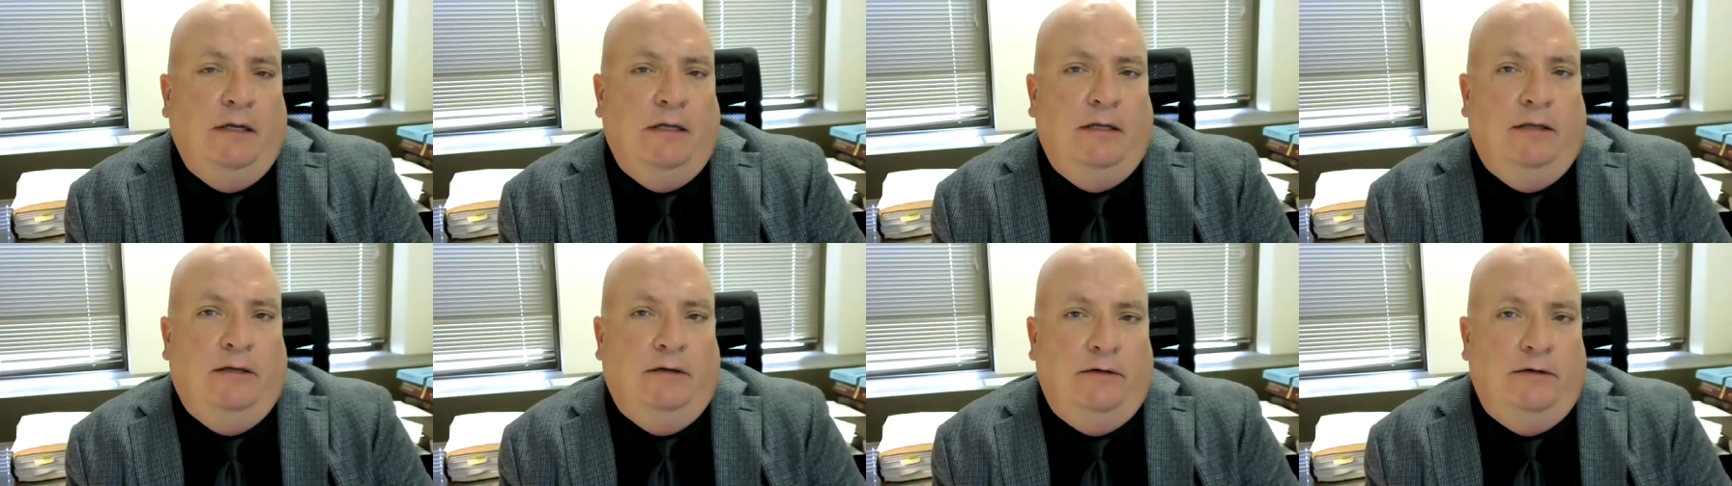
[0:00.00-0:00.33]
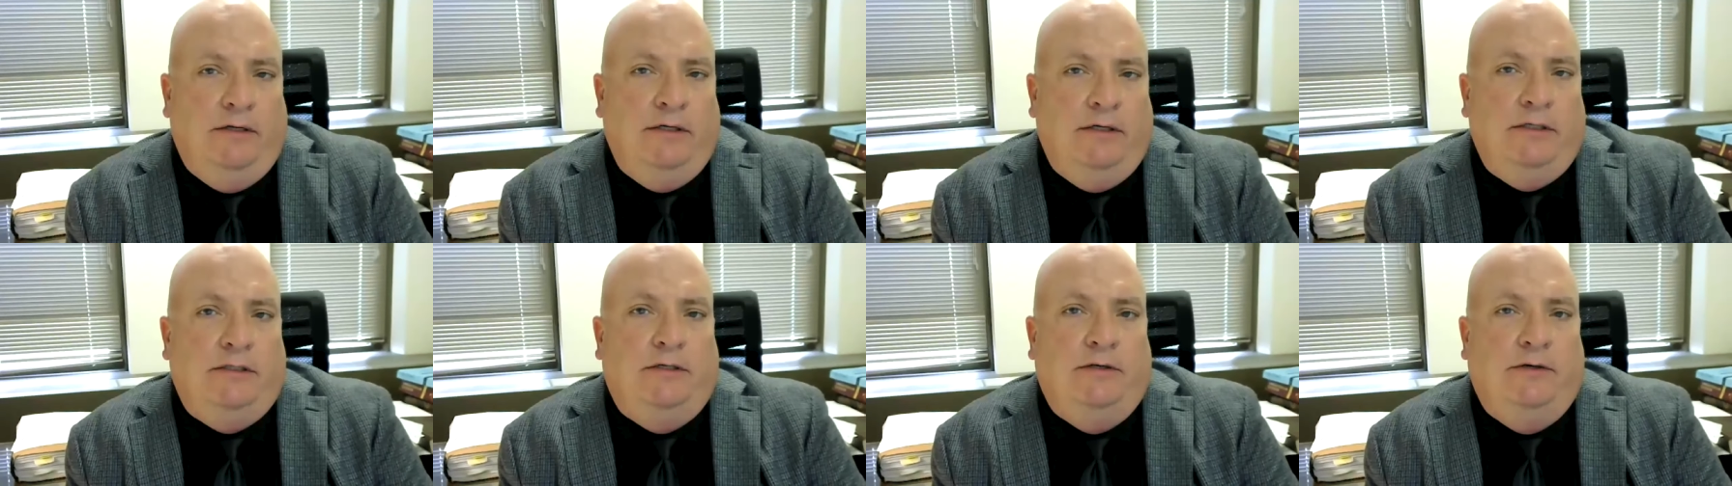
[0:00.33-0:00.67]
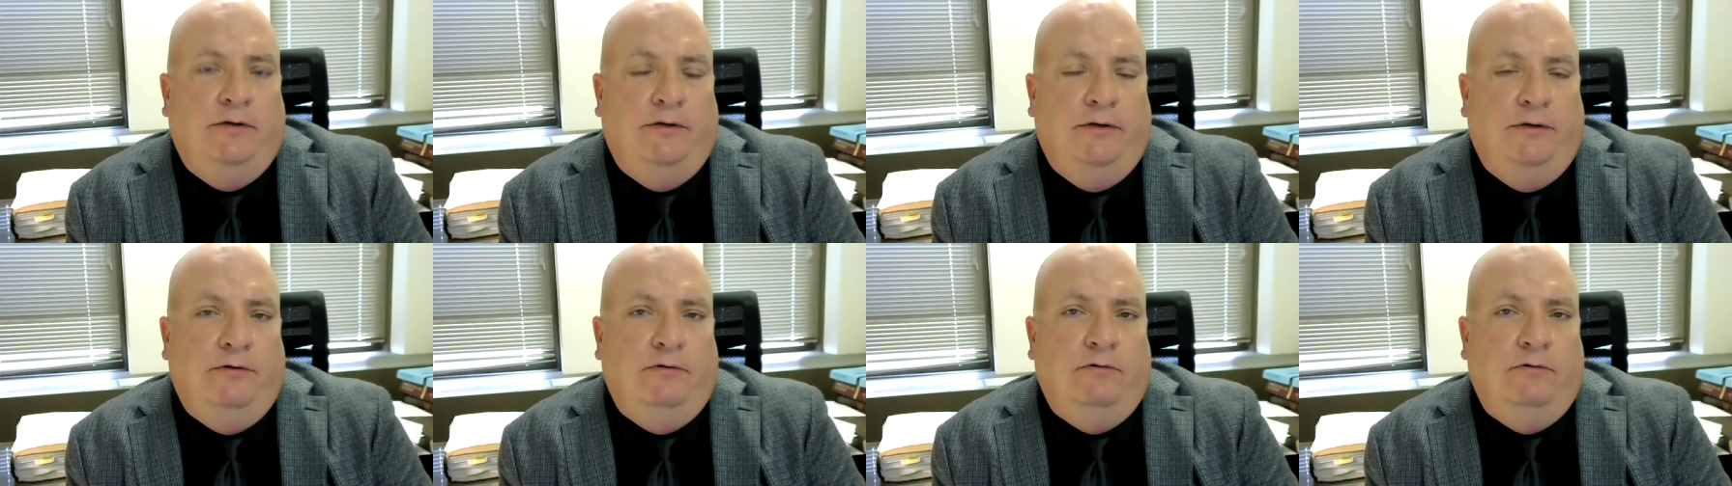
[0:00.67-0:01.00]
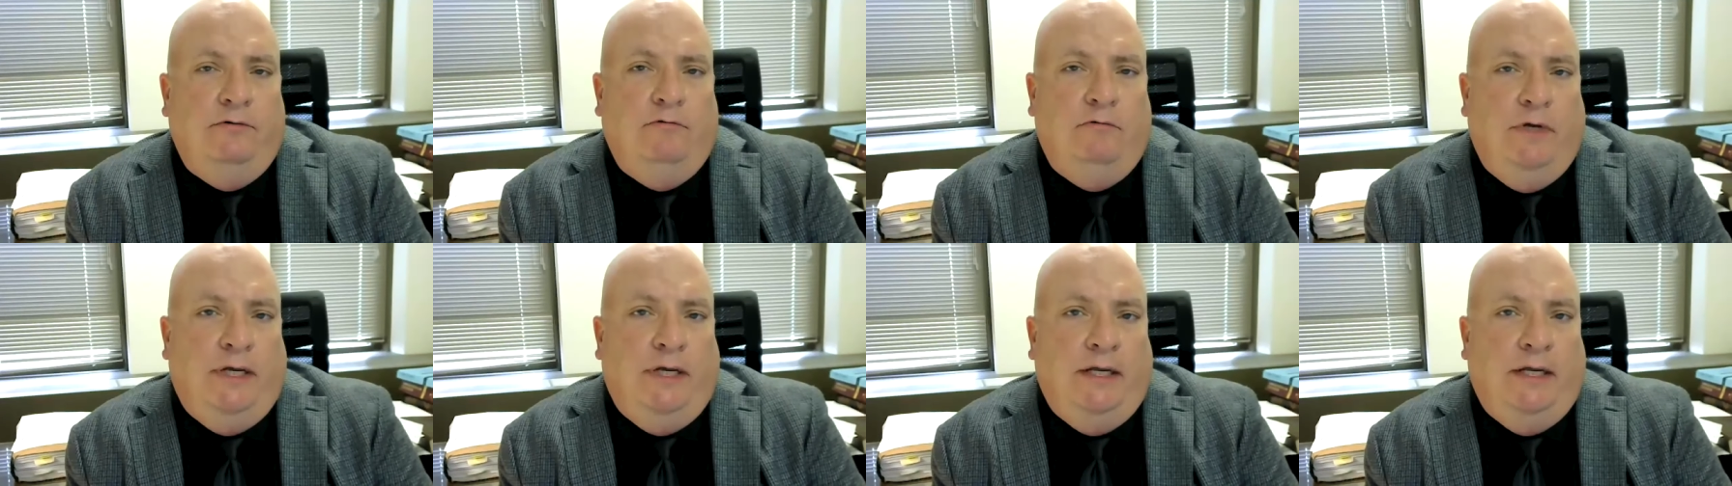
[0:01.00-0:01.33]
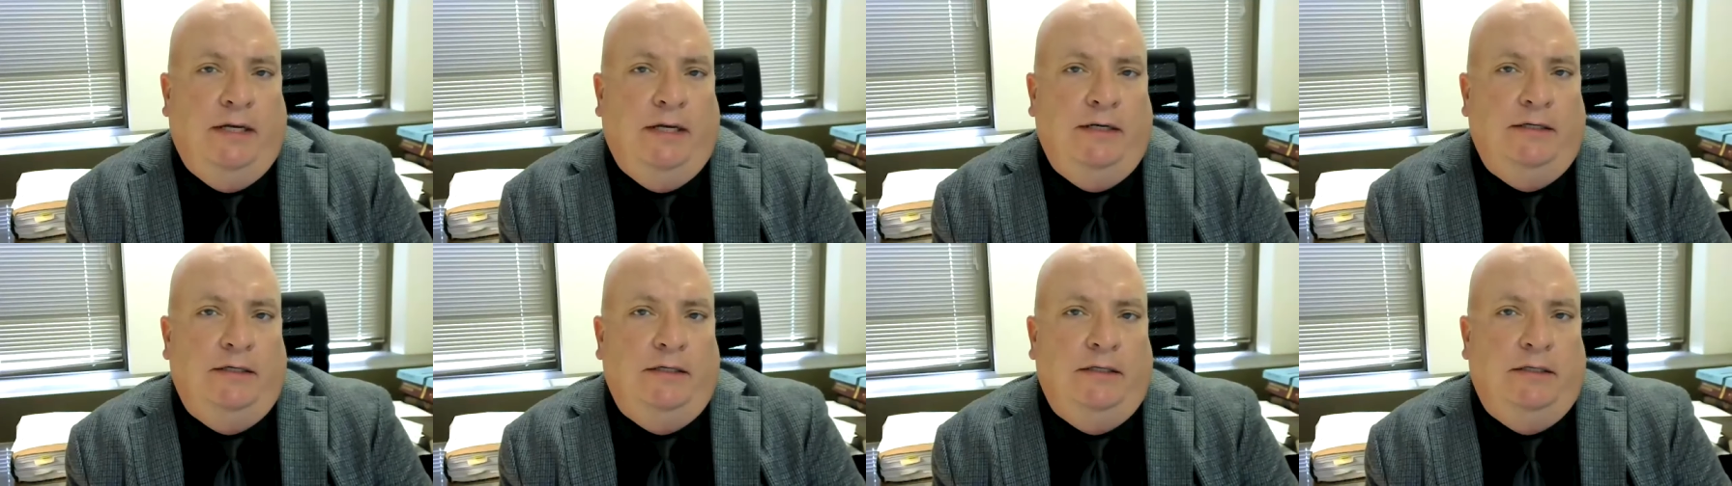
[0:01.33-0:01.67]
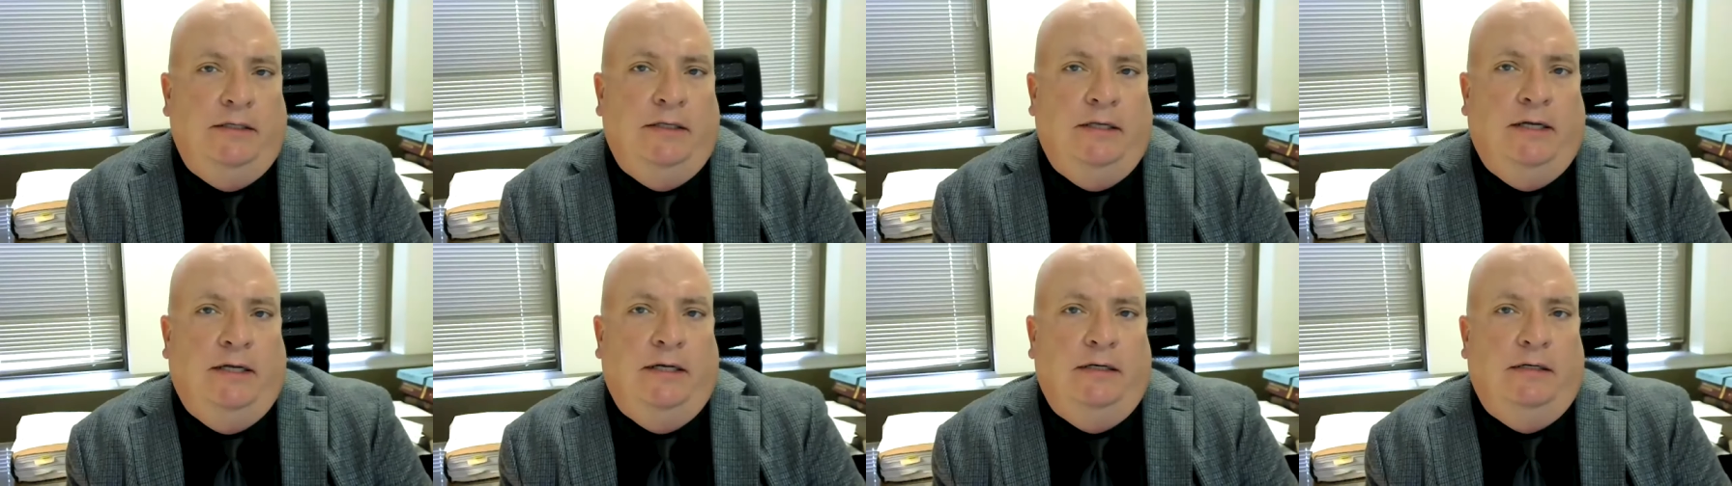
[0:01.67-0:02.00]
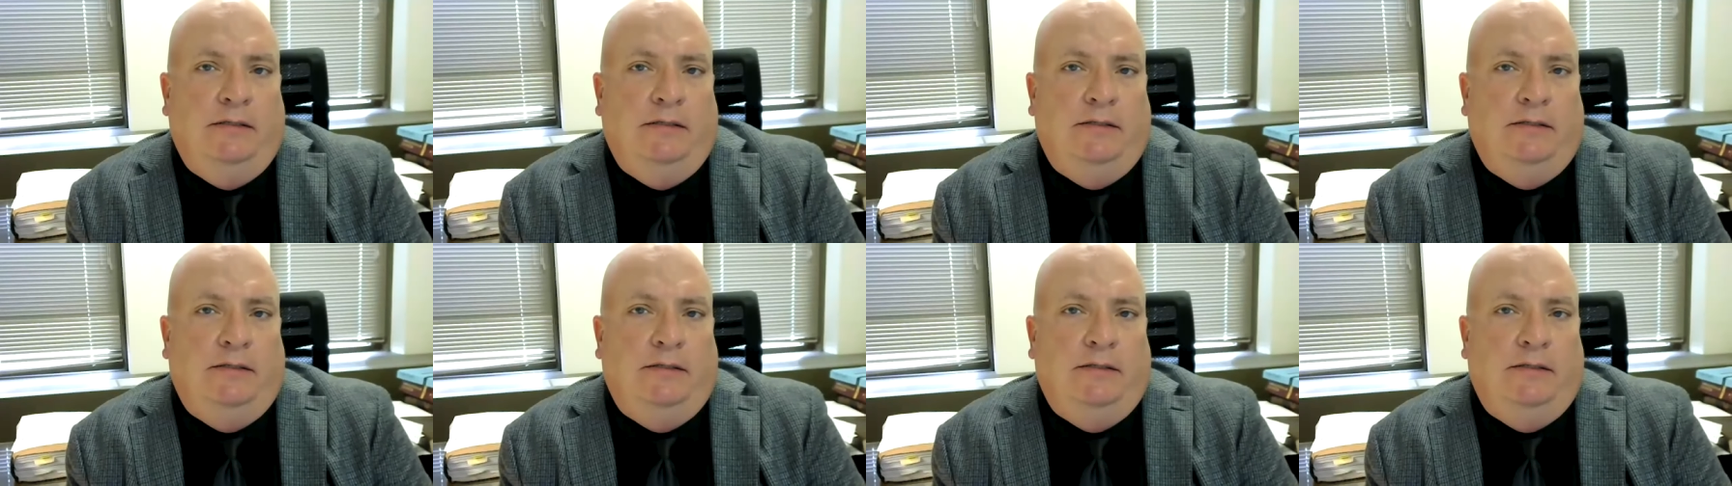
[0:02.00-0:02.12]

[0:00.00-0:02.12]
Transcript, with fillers: There is no way that